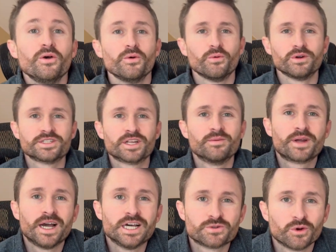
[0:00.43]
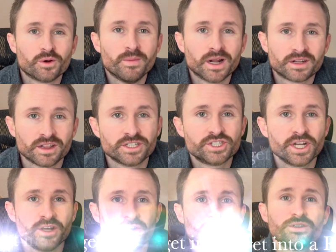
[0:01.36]
What is up, guys? Welcome back to the
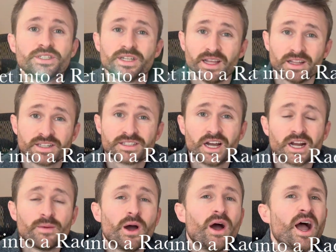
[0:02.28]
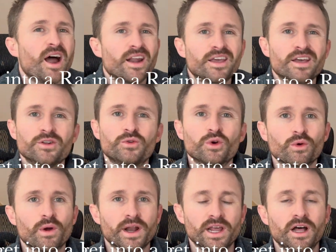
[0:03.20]
channel. Today let's talk about how to get into a
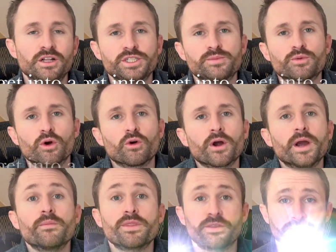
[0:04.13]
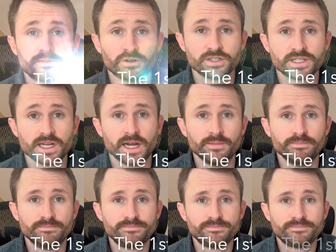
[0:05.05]
radiology program the first time.
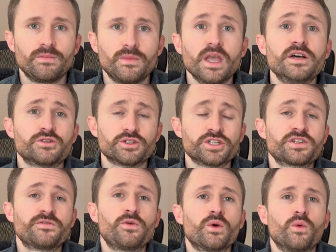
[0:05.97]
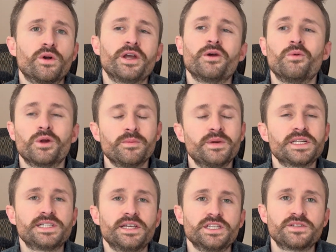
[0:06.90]
So just a forewarning, what I'm going
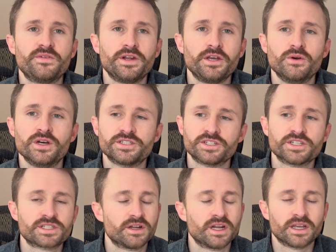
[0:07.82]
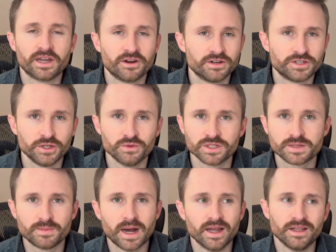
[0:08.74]
to say in this video isn't just going to guarantee you a
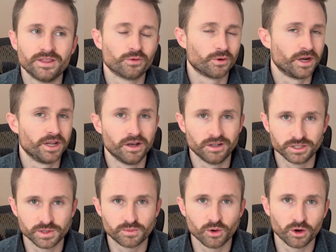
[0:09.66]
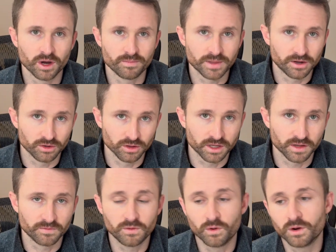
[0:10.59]
spot in the radiology program that you're
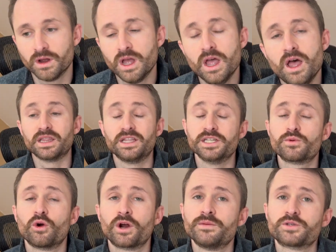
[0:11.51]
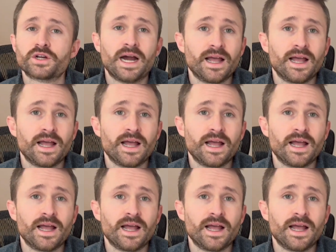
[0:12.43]
looking for. These programs are